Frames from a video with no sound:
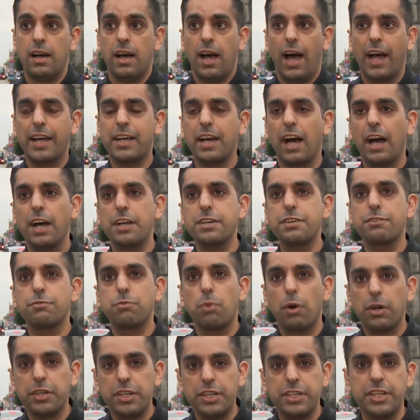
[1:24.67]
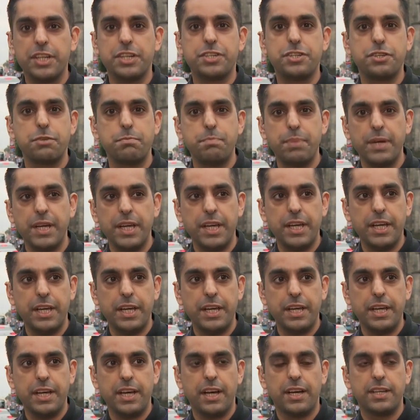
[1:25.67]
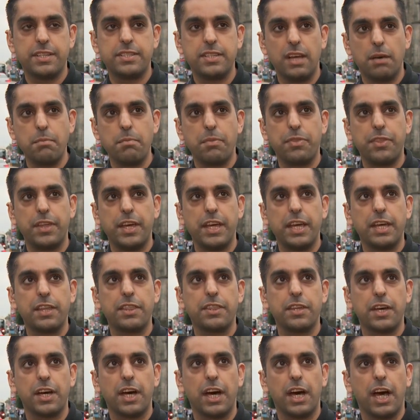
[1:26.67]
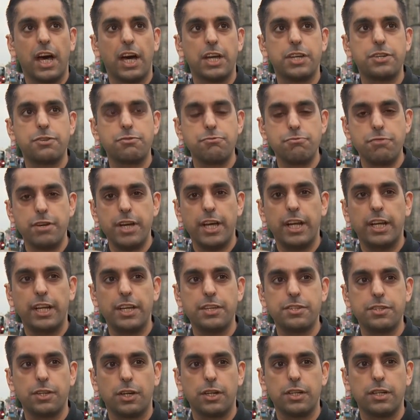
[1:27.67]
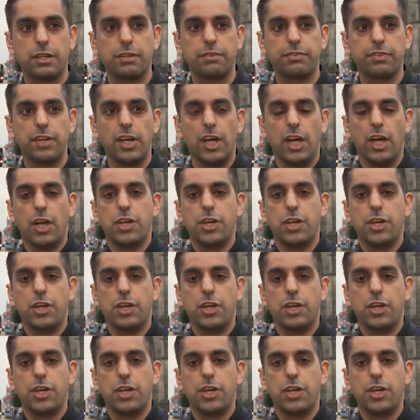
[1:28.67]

I kind of wanted it to be something that really sort of